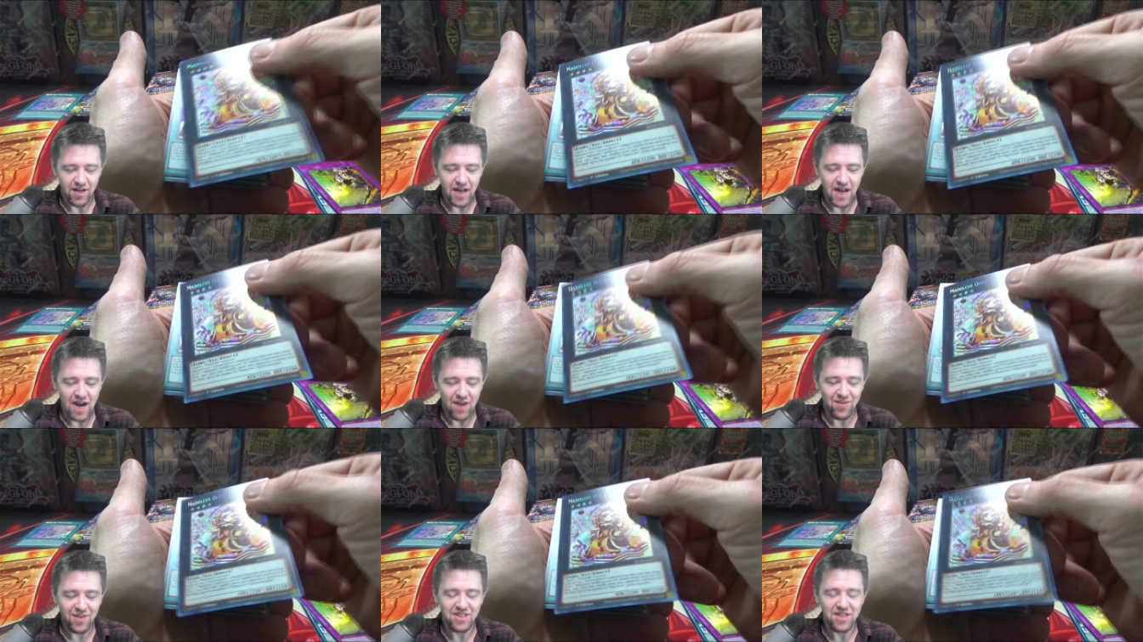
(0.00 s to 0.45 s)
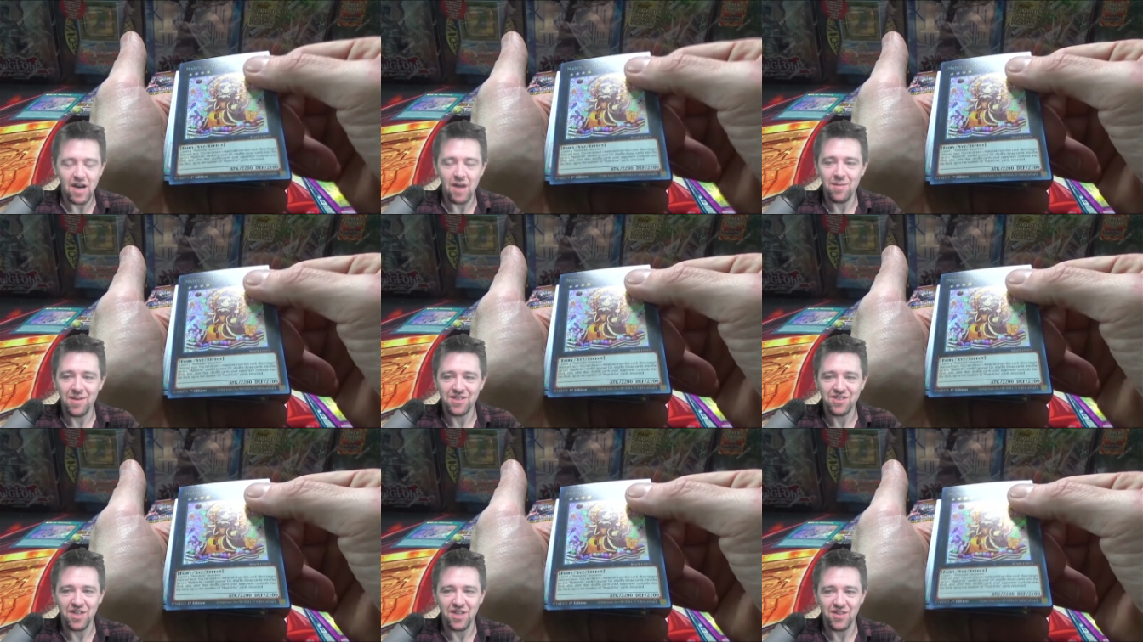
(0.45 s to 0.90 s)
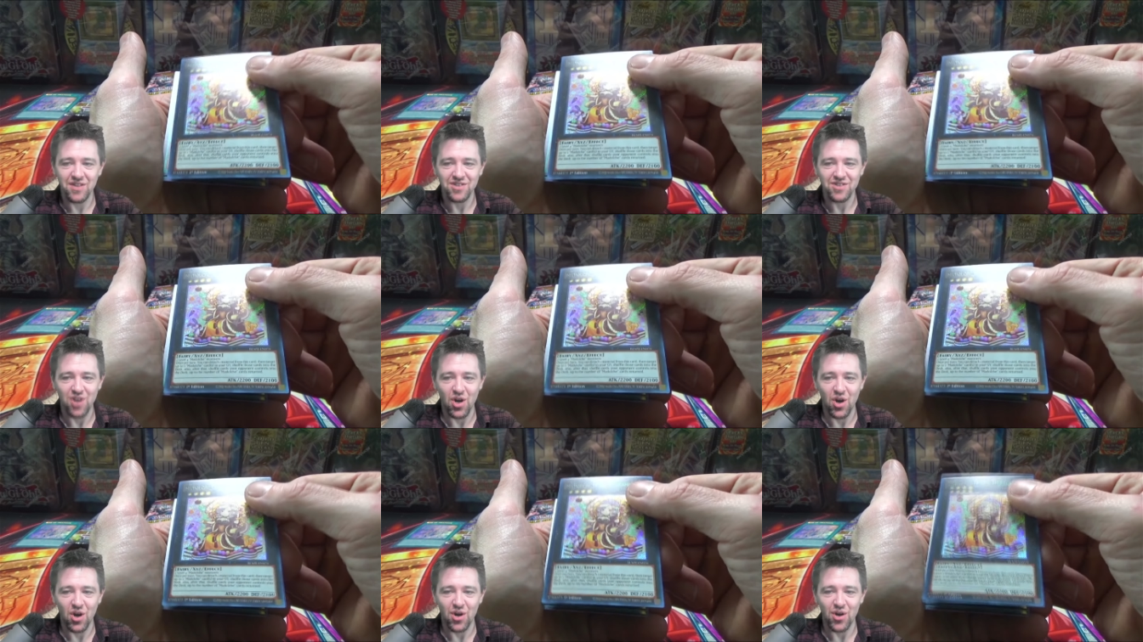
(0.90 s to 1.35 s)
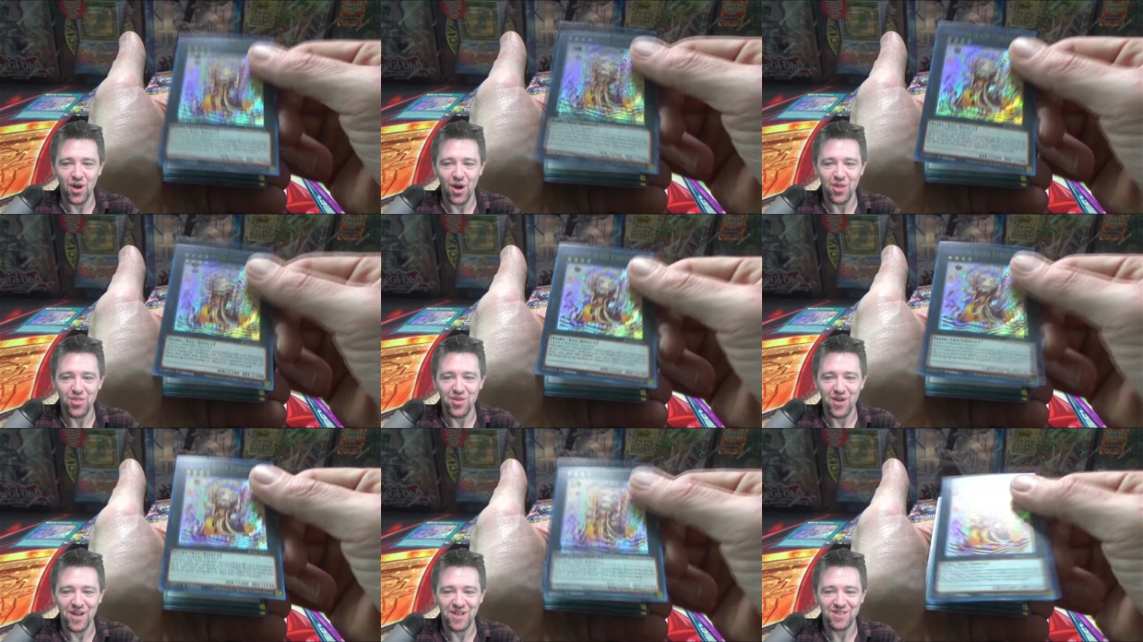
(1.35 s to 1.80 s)
Every time I see this card, I
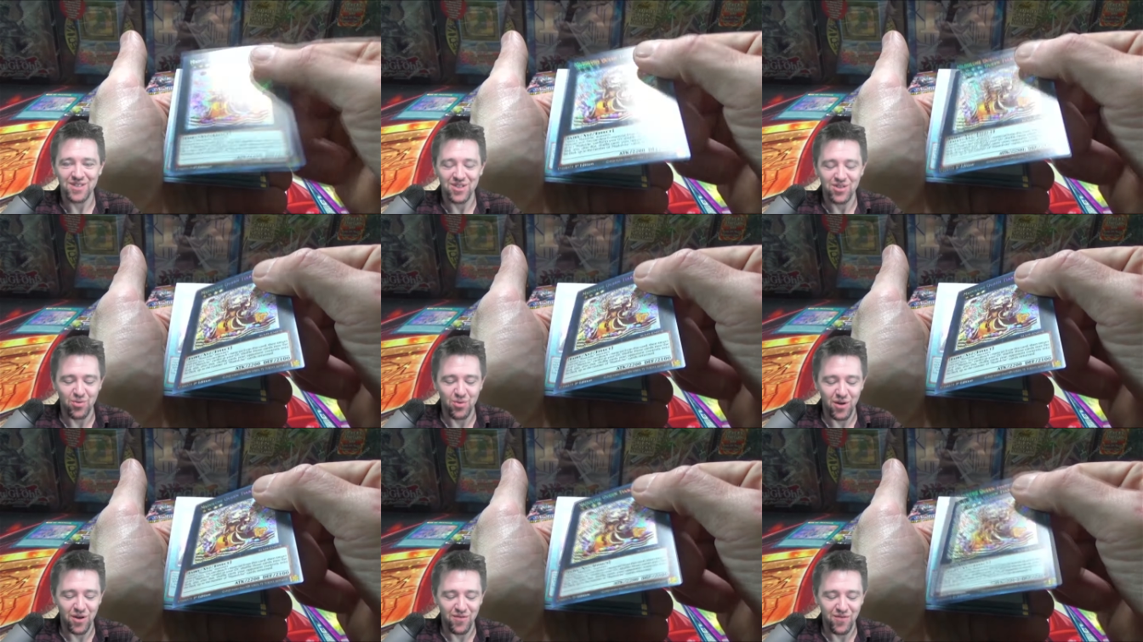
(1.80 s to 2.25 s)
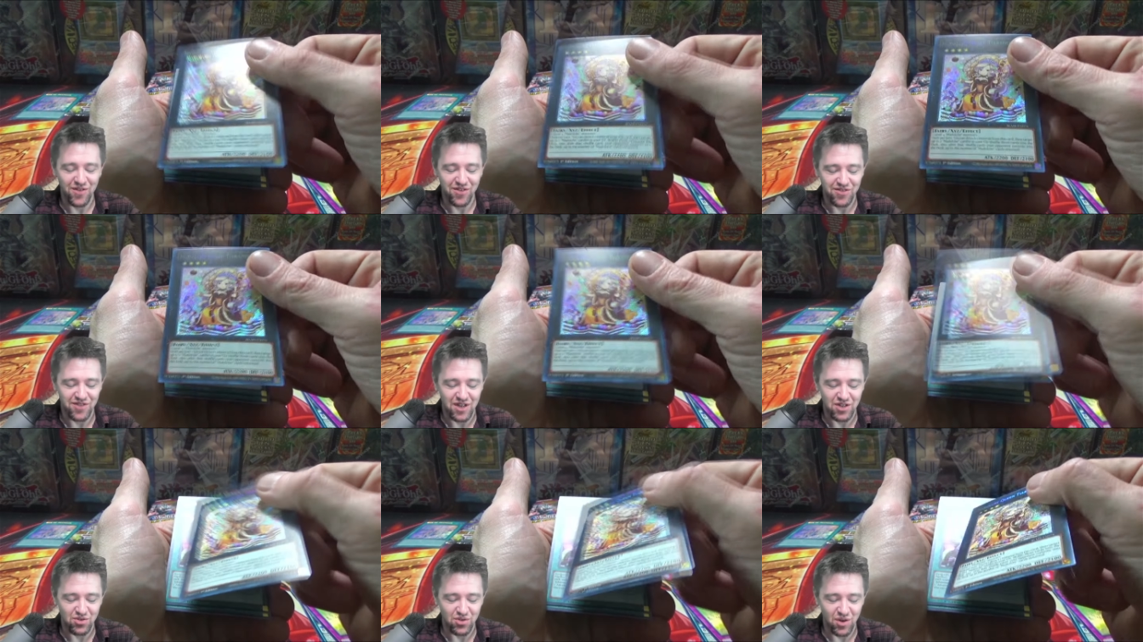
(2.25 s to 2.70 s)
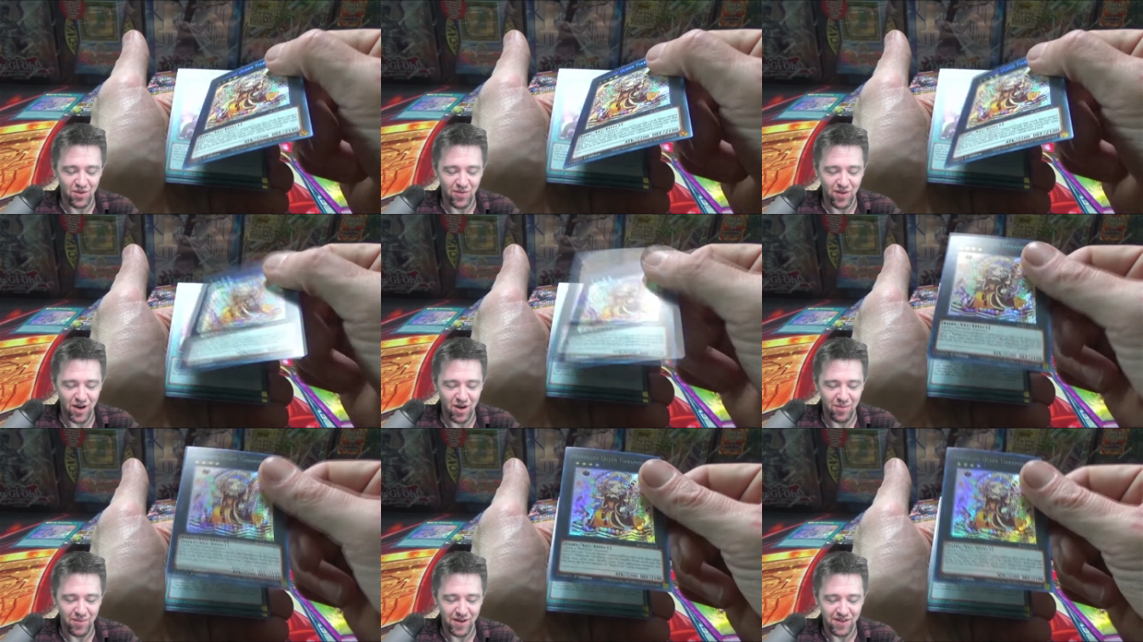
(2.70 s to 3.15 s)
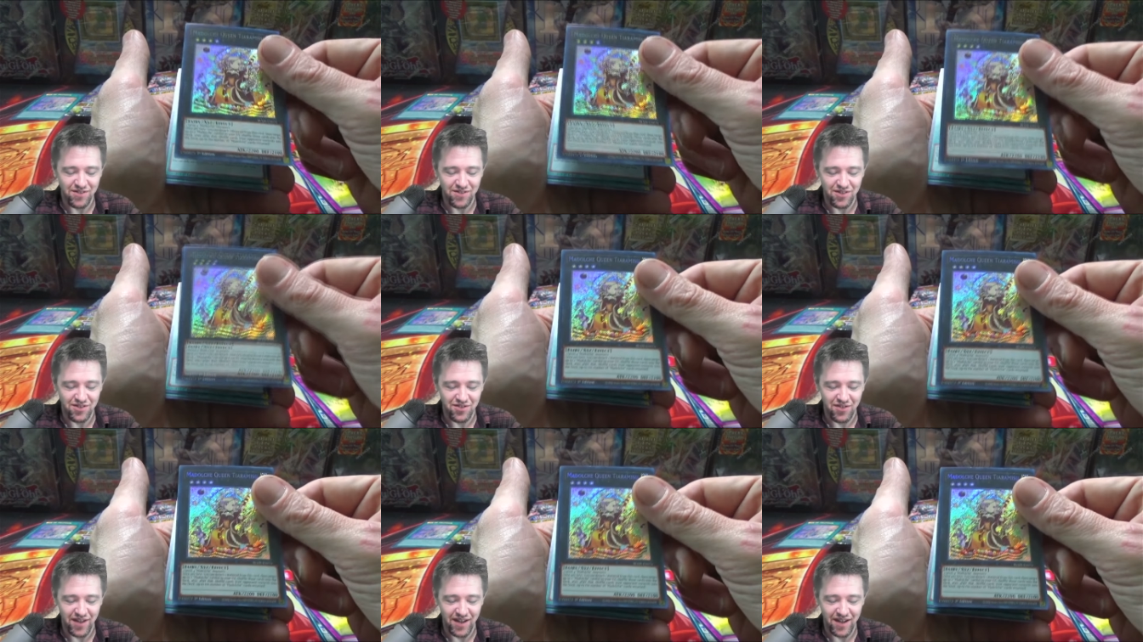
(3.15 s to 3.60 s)
think it's a 25th century rare because
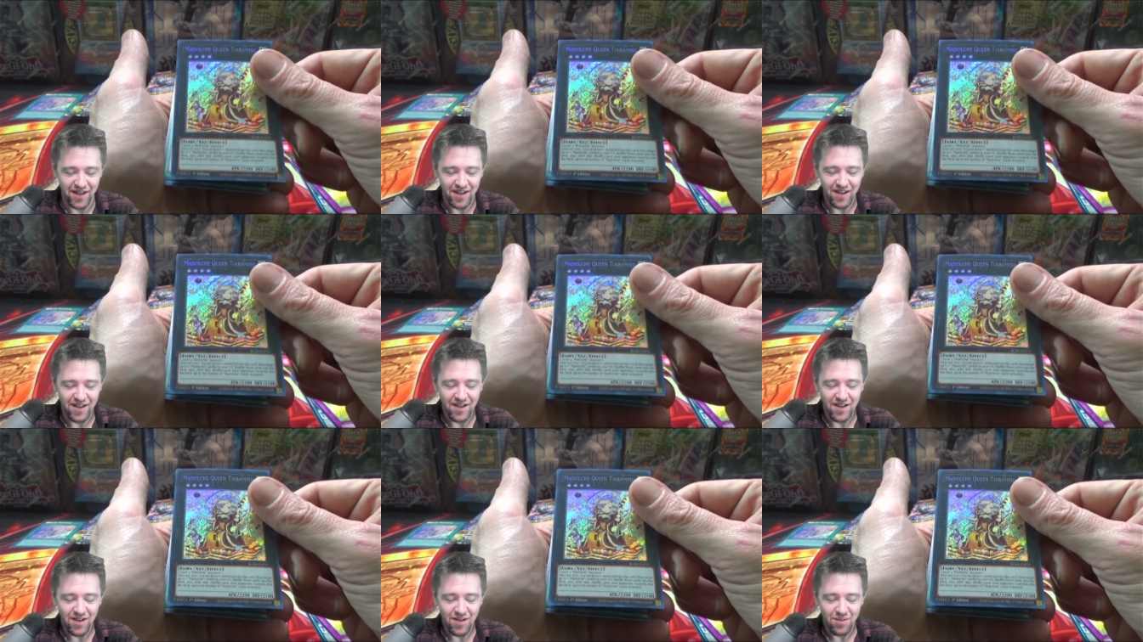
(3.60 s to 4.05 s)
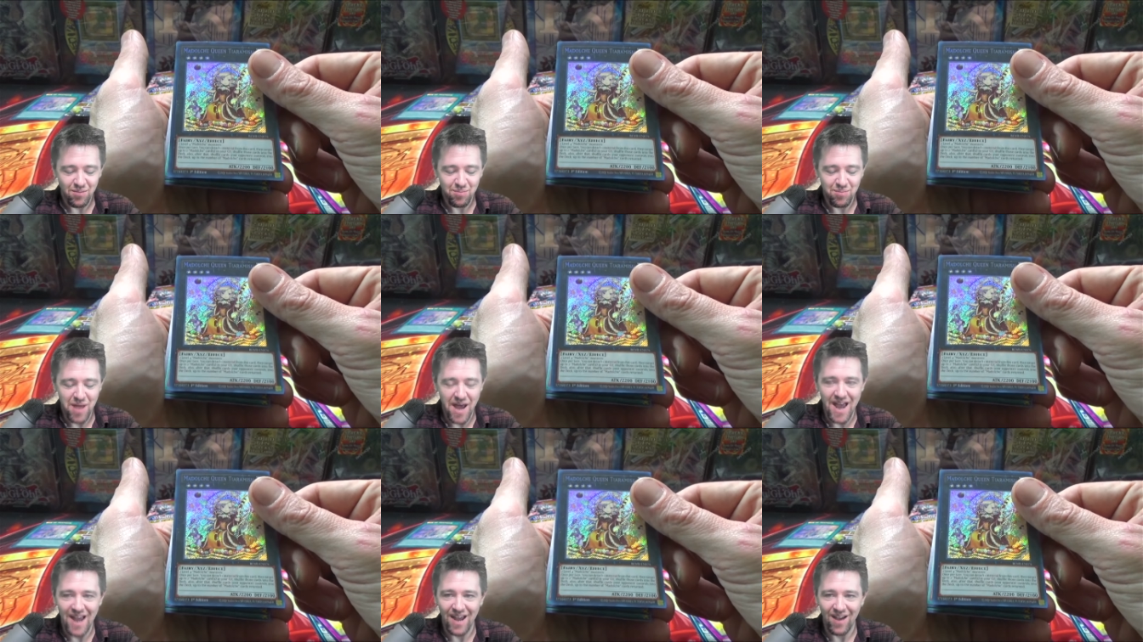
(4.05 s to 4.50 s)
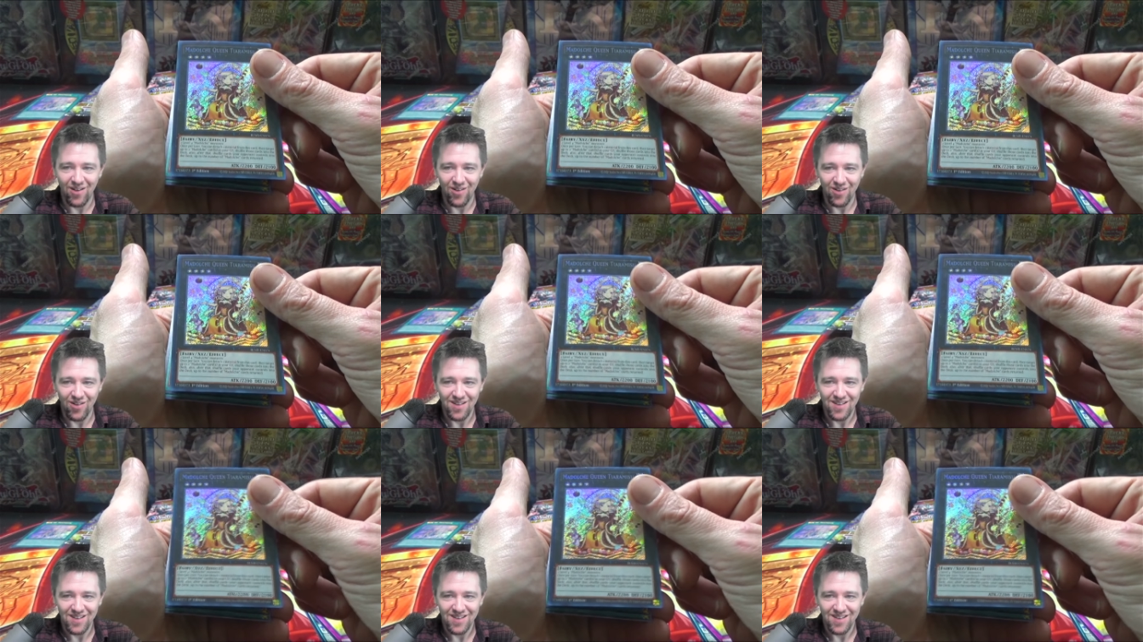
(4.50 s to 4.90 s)
it's like pale.